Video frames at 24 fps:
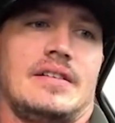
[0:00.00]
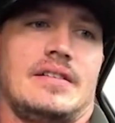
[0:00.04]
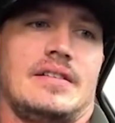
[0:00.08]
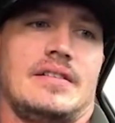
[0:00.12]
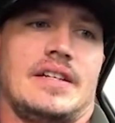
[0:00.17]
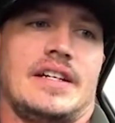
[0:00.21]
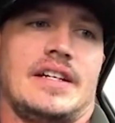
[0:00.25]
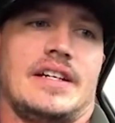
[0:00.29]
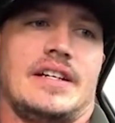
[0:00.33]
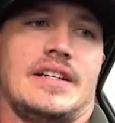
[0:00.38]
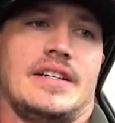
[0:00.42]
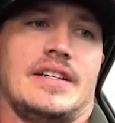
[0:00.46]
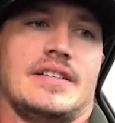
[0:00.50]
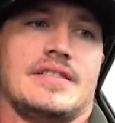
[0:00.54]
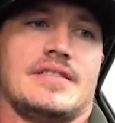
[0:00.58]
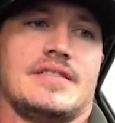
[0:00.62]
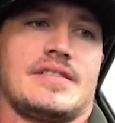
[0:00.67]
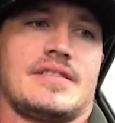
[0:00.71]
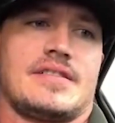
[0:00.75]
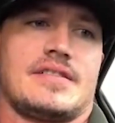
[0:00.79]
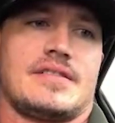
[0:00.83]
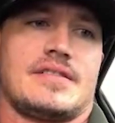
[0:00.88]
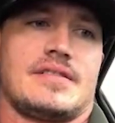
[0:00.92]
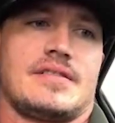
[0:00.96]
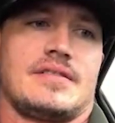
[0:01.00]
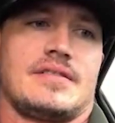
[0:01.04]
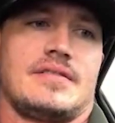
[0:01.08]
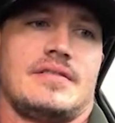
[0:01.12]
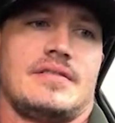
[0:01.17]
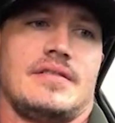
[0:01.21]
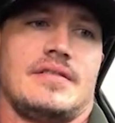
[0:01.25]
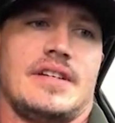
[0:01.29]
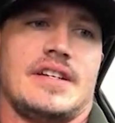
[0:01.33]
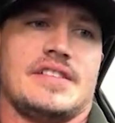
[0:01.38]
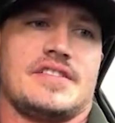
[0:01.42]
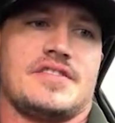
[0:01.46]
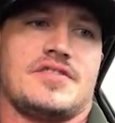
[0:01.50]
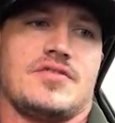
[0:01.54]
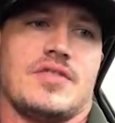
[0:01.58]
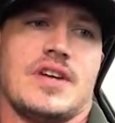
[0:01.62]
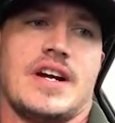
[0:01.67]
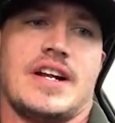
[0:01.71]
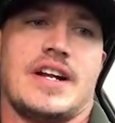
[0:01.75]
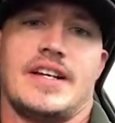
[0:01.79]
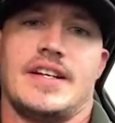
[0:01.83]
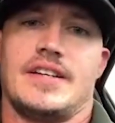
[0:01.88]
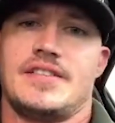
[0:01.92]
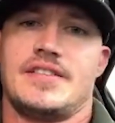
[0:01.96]
is is
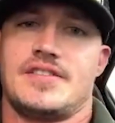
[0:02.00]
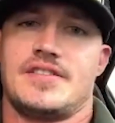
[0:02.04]
dreaded.